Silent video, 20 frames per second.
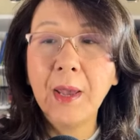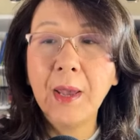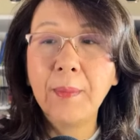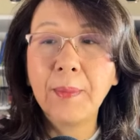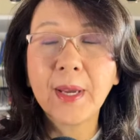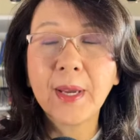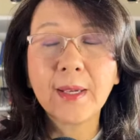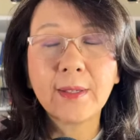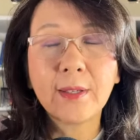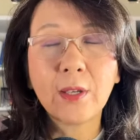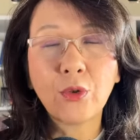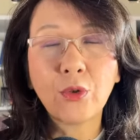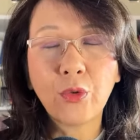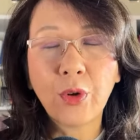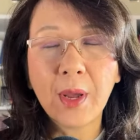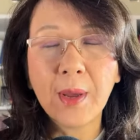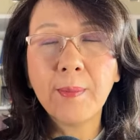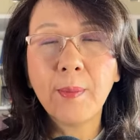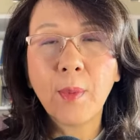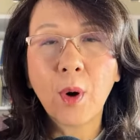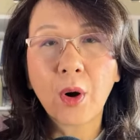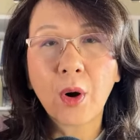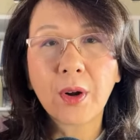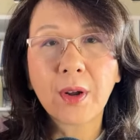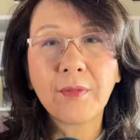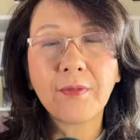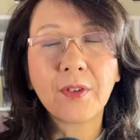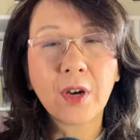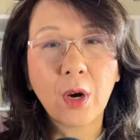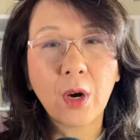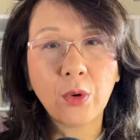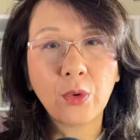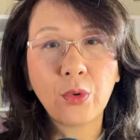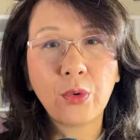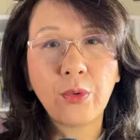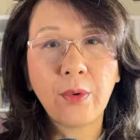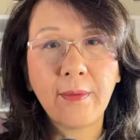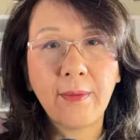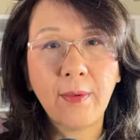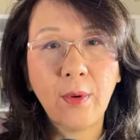because the trademark of
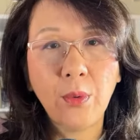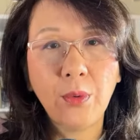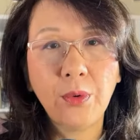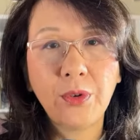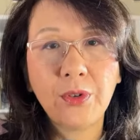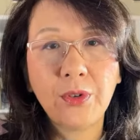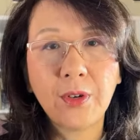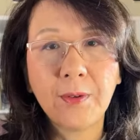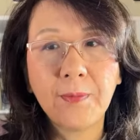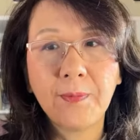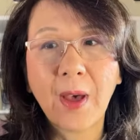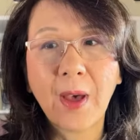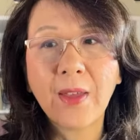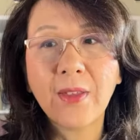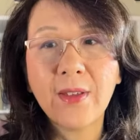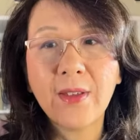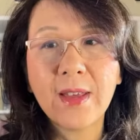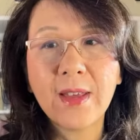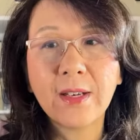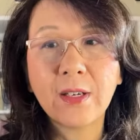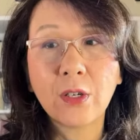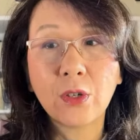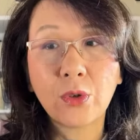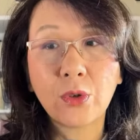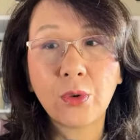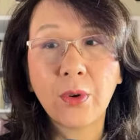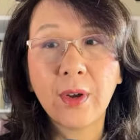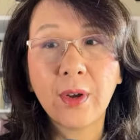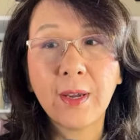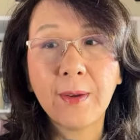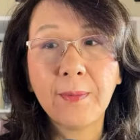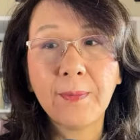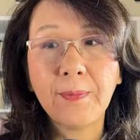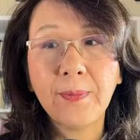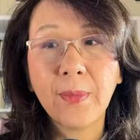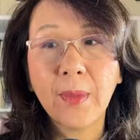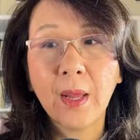Cultural Revolution, other than destroying